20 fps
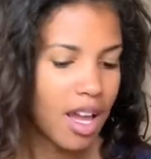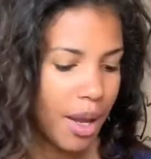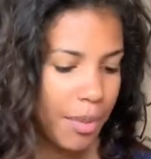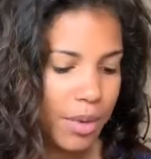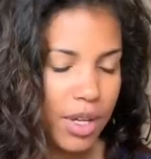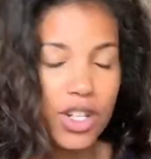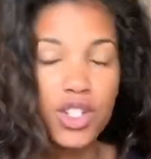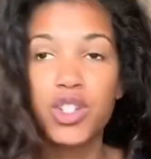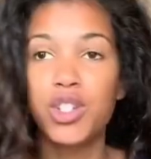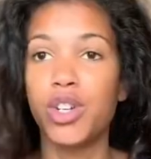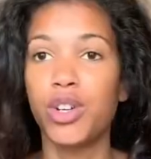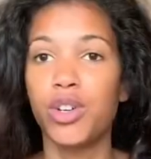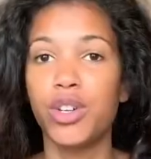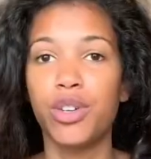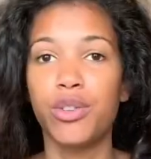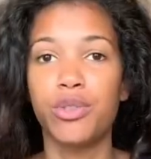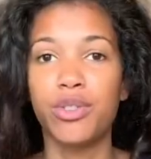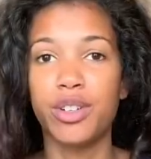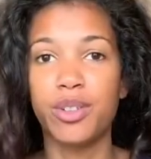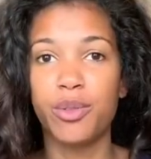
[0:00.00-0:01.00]
I'm gonna show
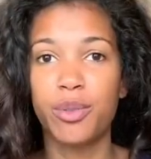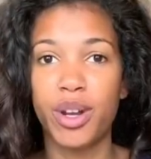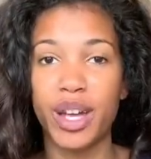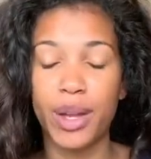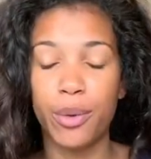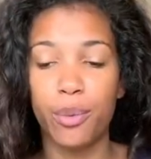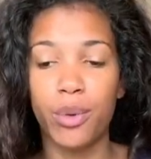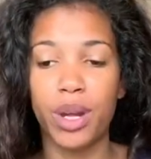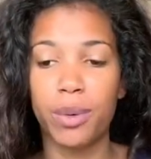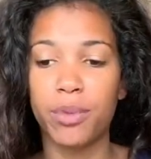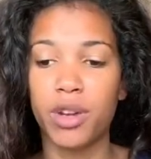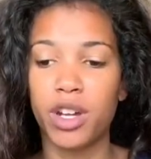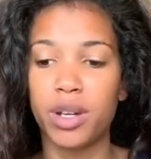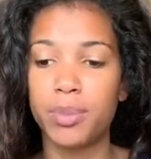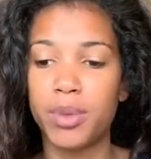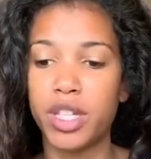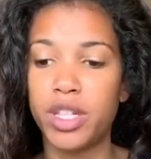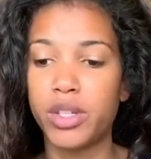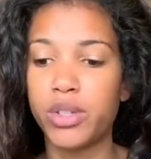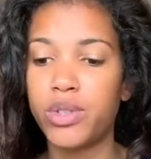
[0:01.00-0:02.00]
you real quick what I'm gonna
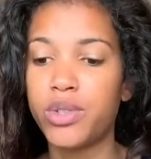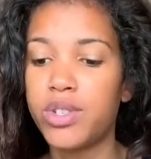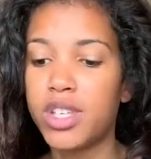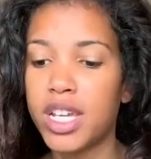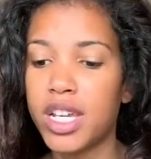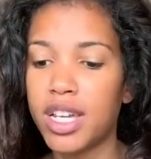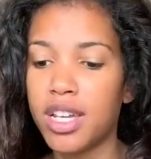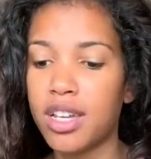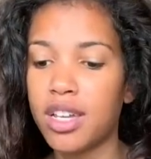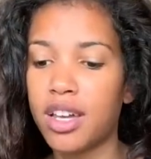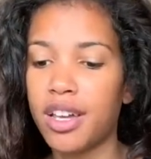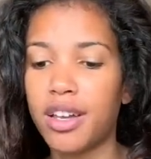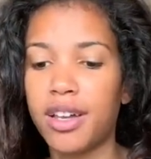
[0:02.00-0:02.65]
be using.